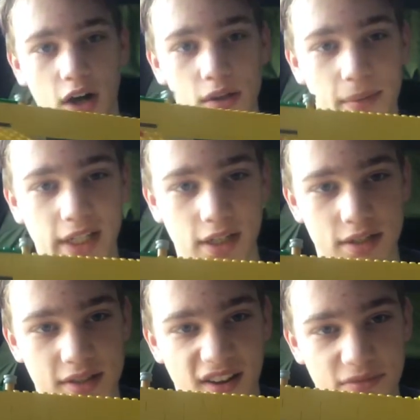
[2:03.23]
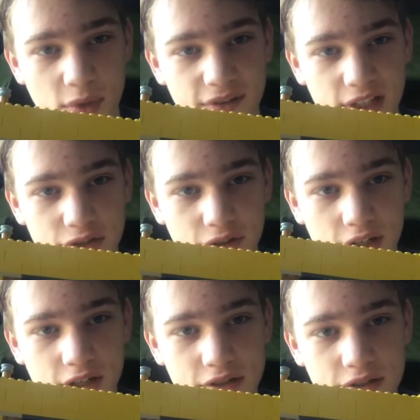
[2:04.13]
All of my guns have moving
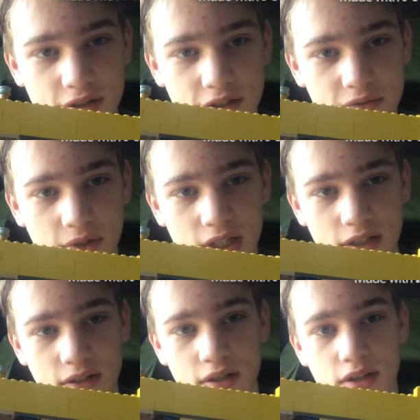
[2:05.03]
triggers. This one